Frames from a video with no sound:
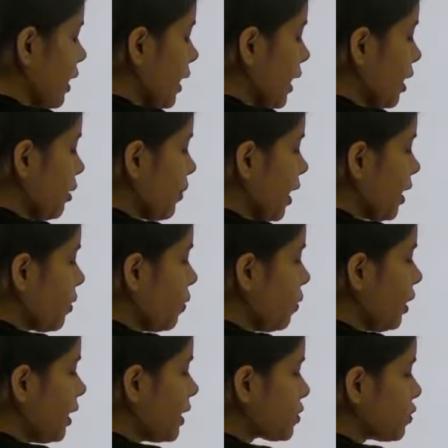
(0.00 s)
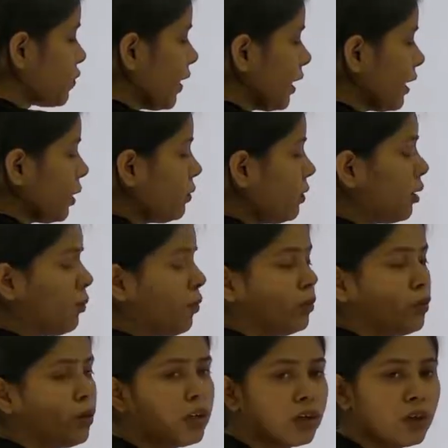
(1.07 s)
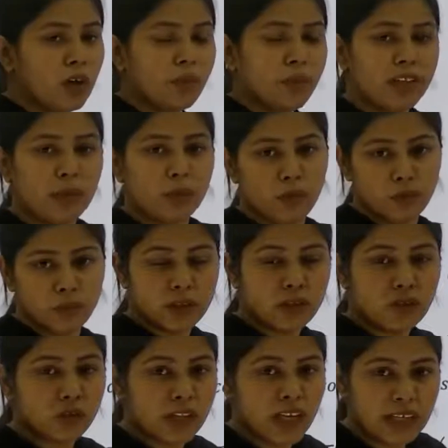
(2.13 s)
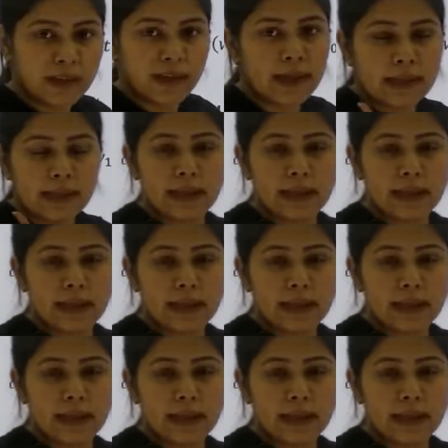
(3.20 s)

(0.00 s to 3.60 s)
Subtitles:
And my goal is to find out W0 comma W1 so that I'll